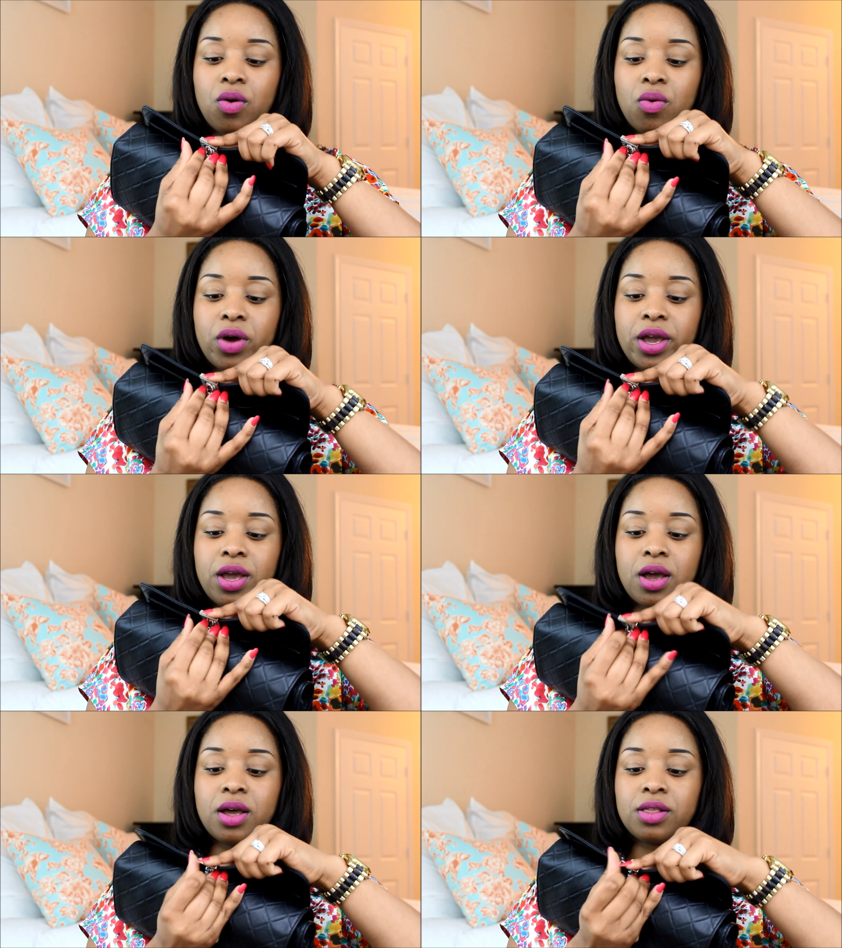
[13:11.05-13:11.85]

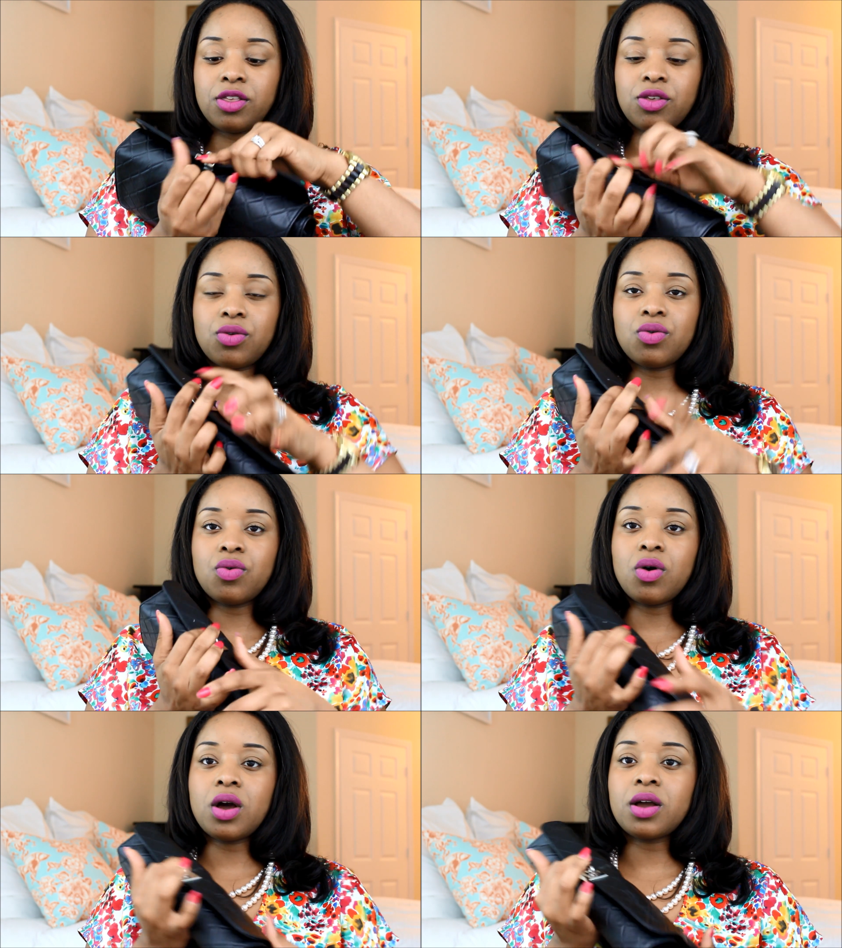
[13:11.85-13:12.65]
going
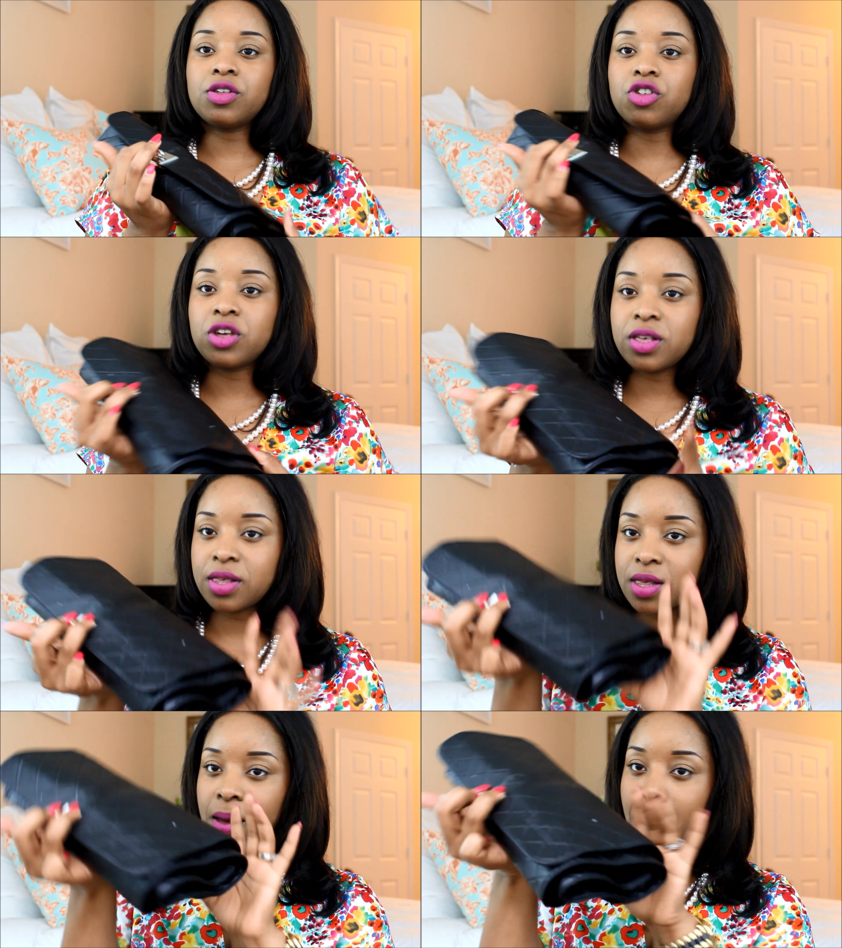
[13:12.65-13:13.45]
to just